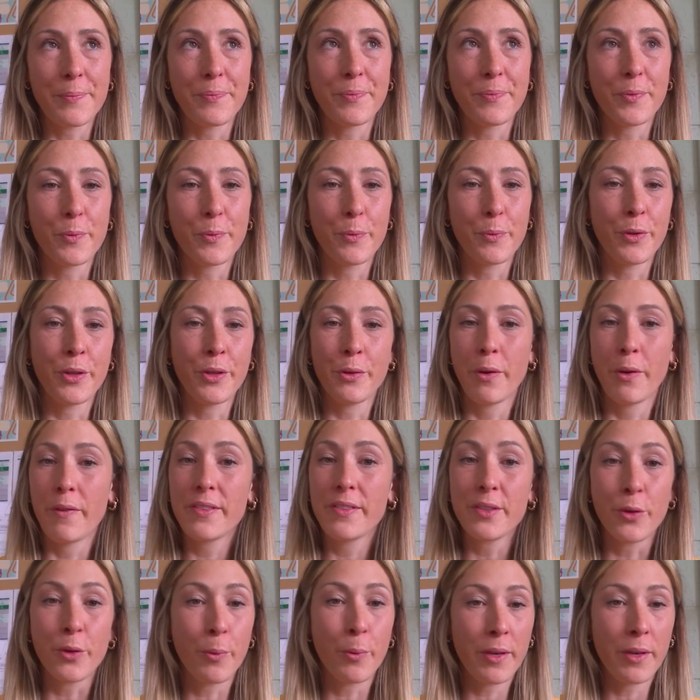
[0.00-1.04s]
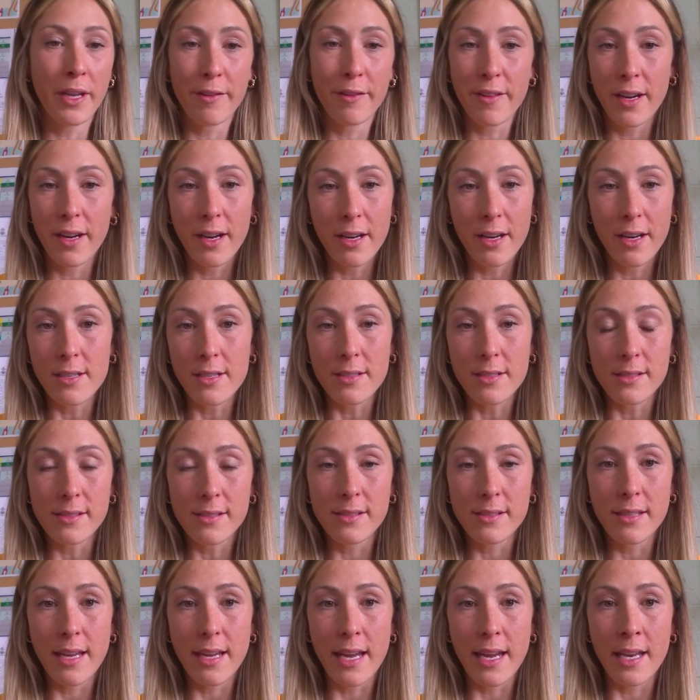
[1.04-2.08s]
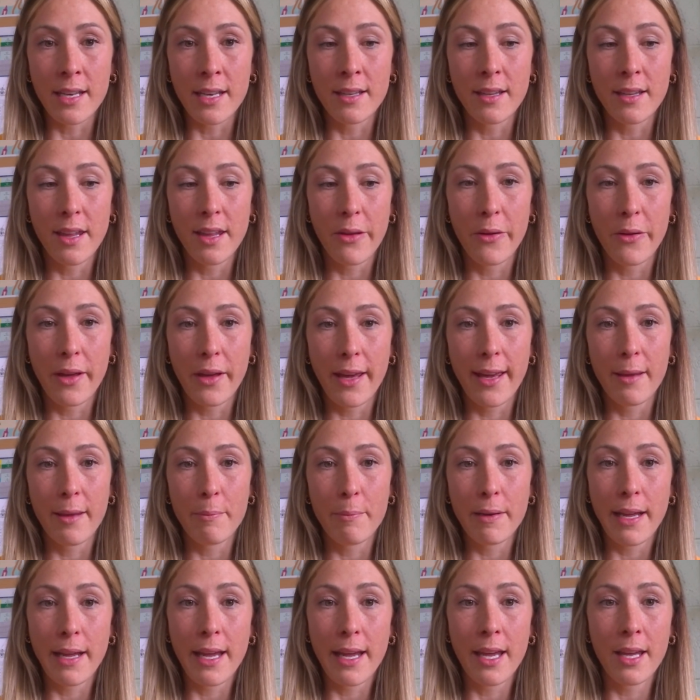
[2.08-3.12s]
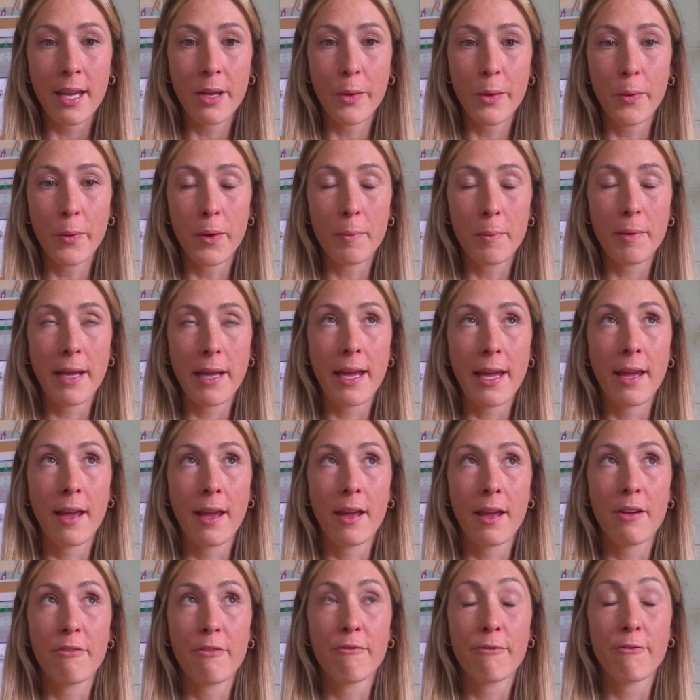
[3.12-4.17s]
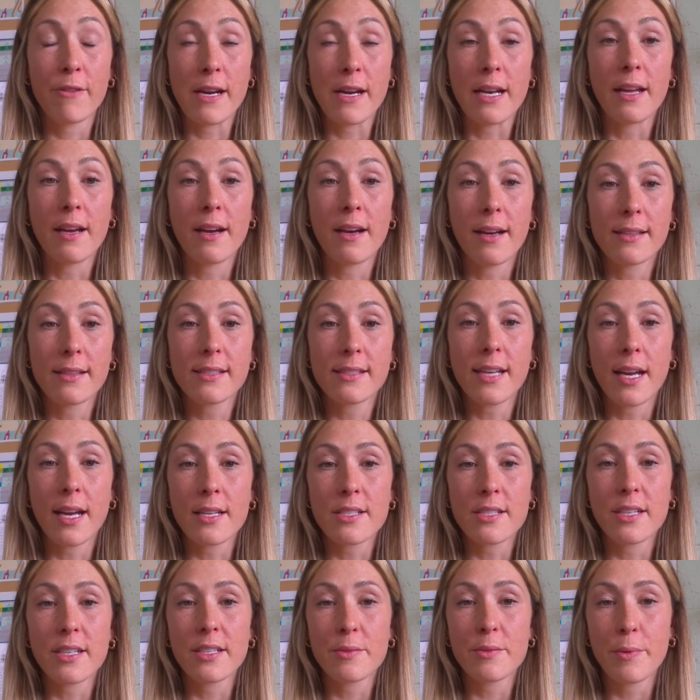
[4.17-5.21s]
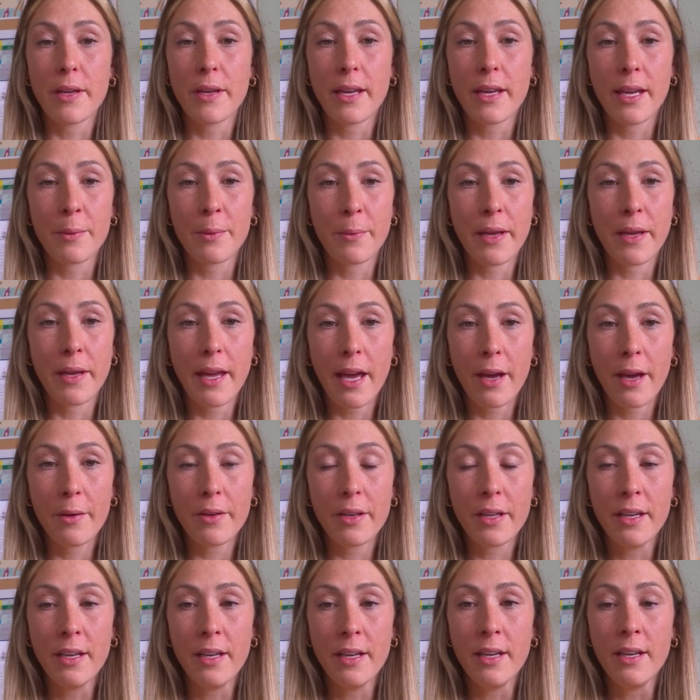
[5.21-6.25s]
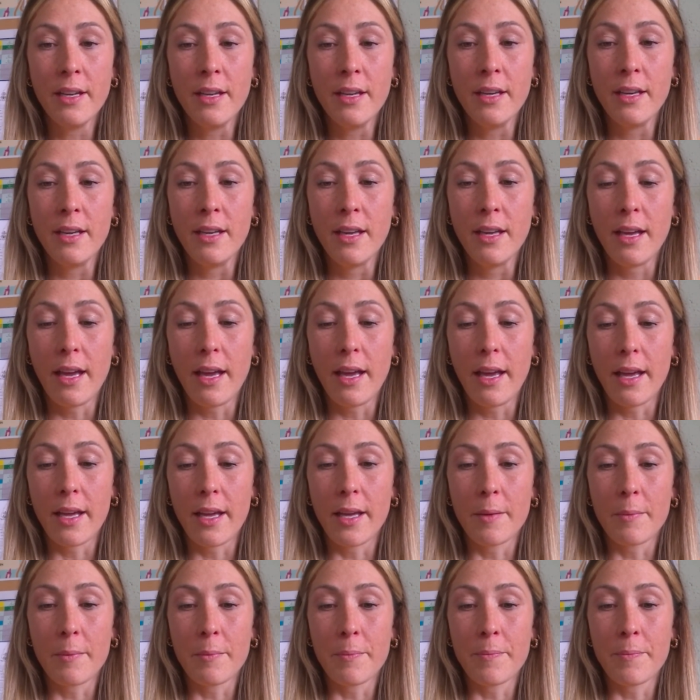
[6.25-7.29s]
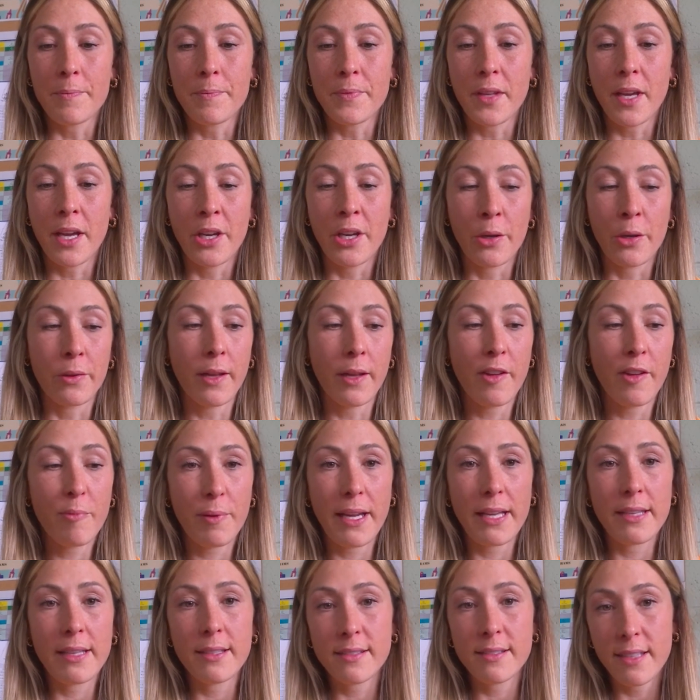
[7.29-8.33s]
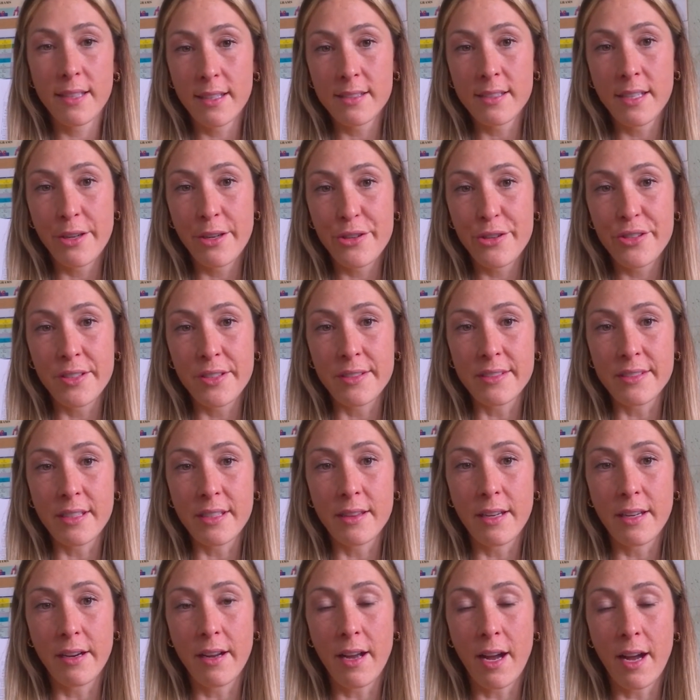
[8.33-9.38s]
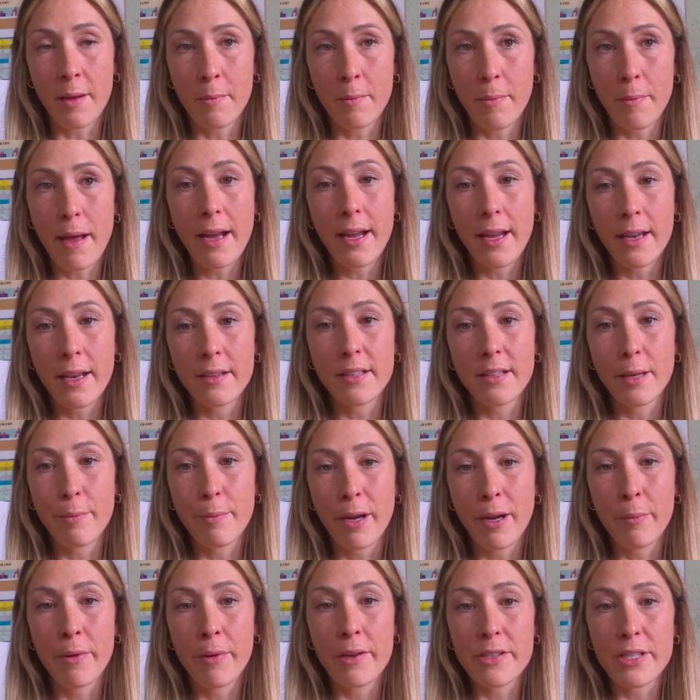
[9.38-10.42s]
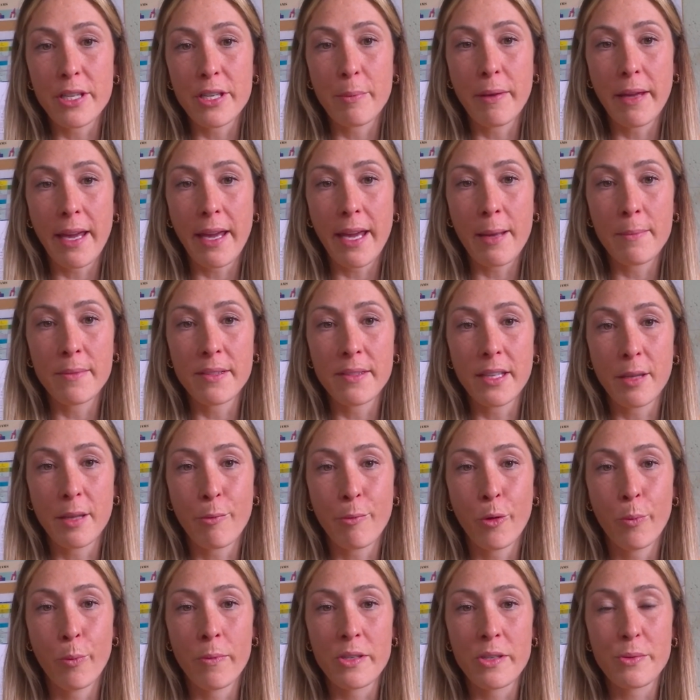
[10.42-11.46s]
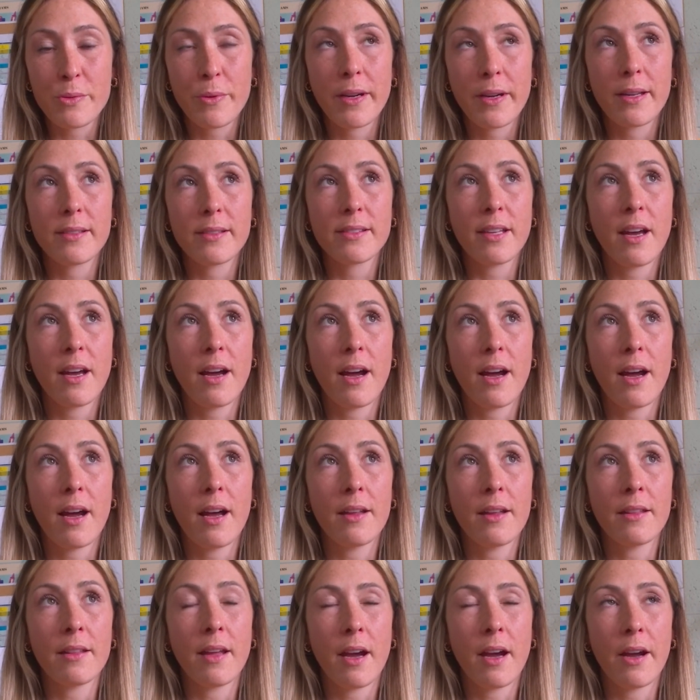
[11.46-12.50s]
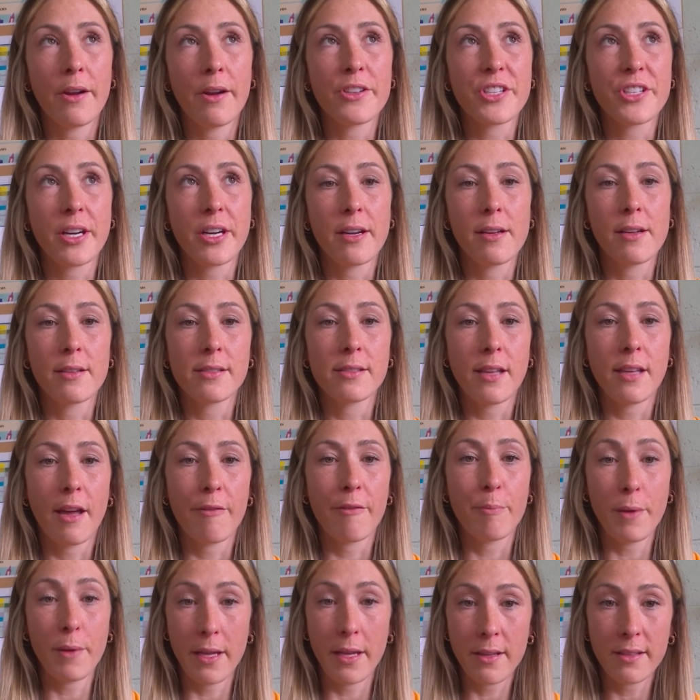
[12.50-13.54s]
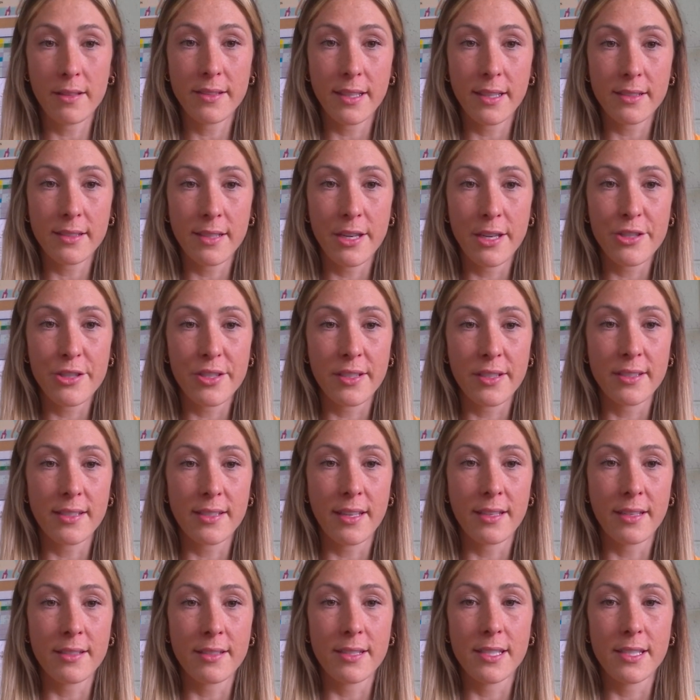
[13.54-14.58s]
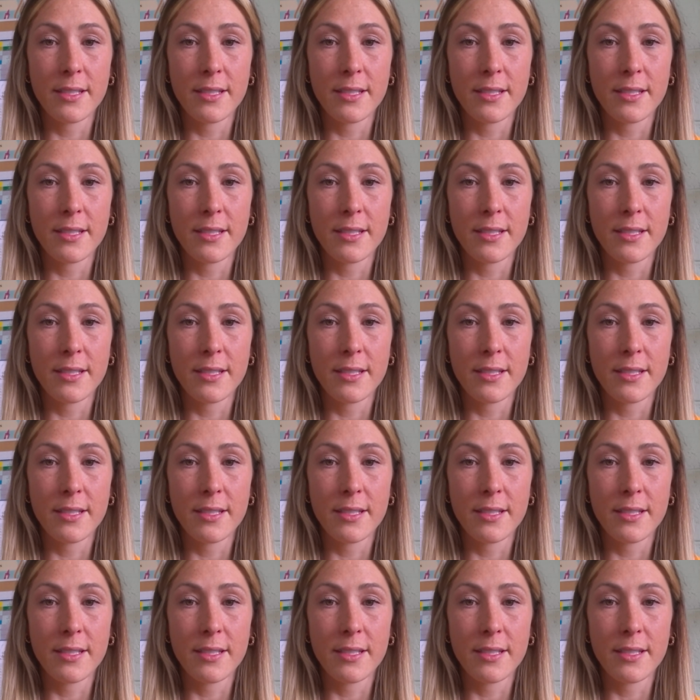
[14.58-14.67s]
We know we have so many of our girls in the UK who are playing at a really high standard week in, week out. And you know, they've played the Six Nations and they've gone back into their Premiership games at the moment, whereas the Irish girls have played their Six Nations and